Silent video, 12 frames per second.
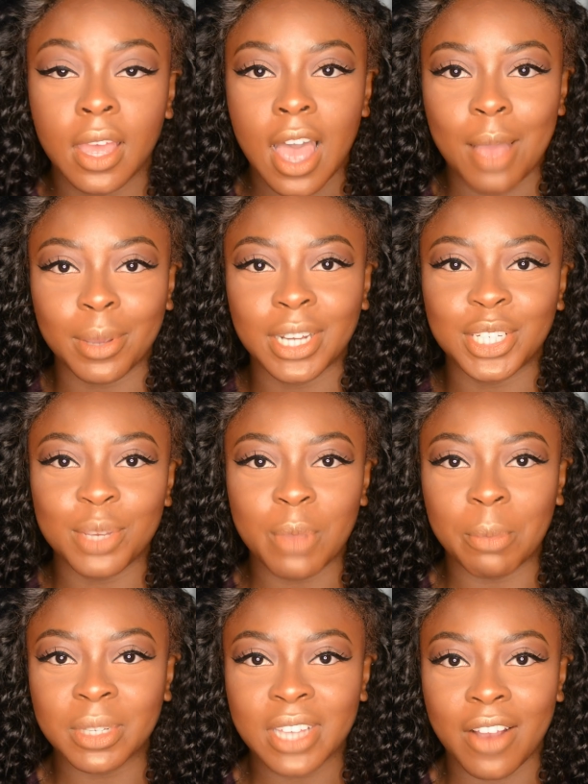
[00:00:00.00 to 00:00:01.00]
I'm going to do my
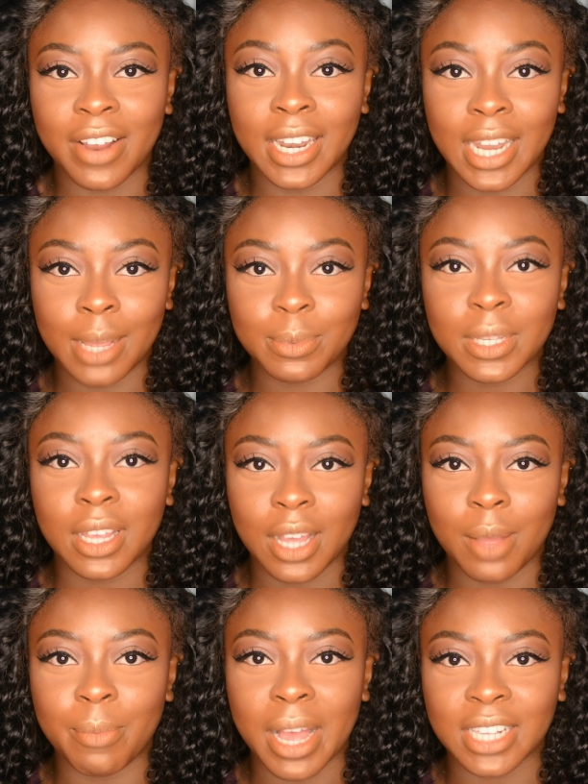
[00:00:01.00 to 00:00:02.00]
mascara and lips and
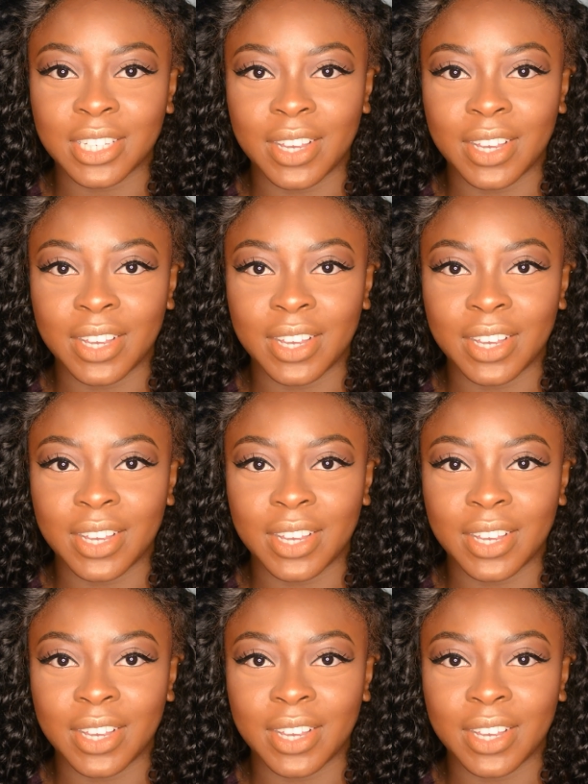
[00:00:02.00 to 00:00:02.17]
come back to